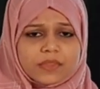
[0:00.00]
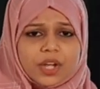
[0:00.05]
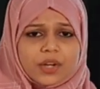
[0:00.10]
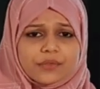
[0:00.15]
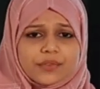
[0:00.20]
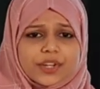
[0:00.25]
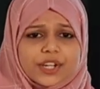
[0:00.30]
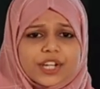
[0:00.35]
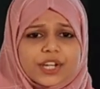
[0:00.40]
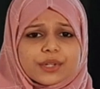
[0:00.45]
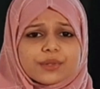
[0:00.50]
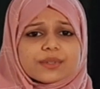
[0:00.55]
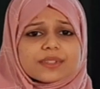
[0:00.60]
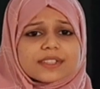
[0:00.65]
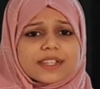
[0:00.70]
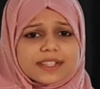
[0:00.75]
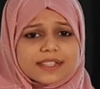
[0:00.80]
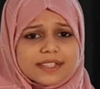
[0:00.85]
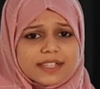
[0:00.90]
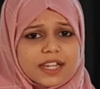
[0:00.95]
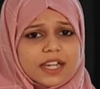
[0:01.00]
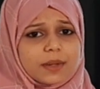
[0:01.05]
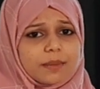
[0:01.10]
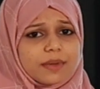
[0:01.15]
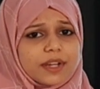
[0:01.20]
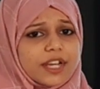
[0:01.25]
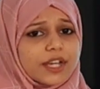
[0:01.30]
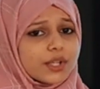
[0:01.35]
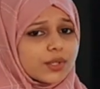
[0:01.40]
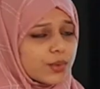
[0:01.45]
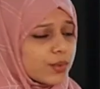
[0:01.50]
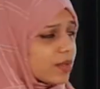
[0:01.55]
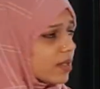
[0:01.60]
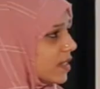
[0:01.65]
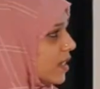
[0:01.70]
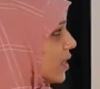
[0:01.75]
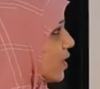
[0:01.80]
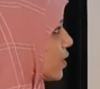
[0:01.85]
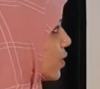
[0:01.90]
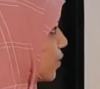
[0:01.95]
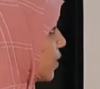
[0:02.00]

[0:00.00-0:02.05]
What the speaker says: we need to sustainably use these